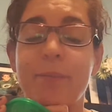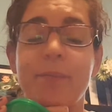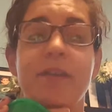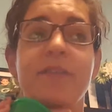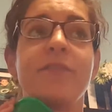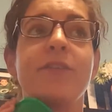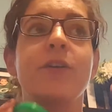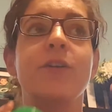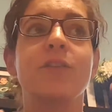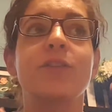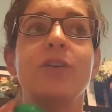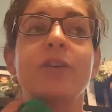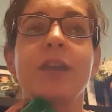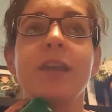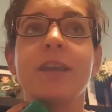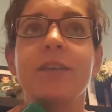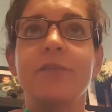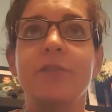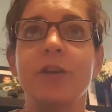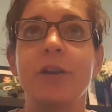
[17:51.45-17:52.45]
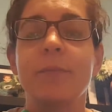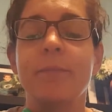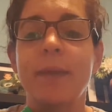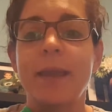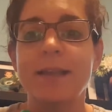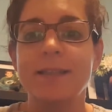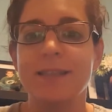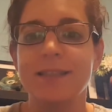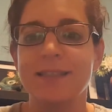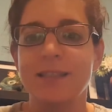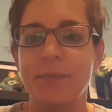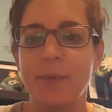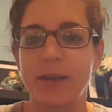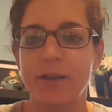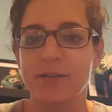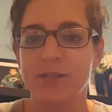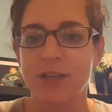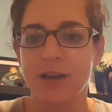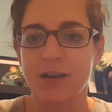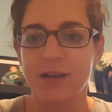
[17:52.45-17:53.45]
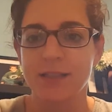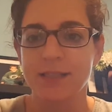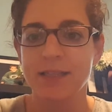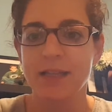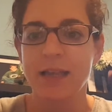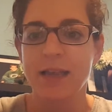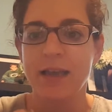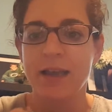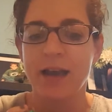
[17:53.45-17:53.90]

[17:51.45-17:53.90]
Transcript: If you're looking for amazing tomato sauce,